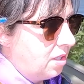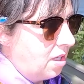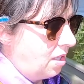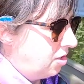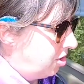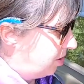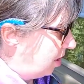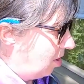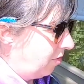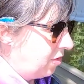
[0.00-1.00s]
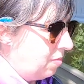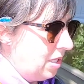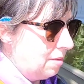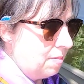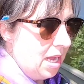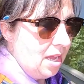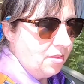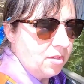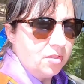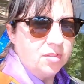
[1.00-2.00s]
kind of just to get off the beaten
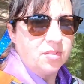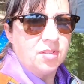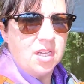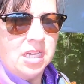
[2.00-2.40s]
path, because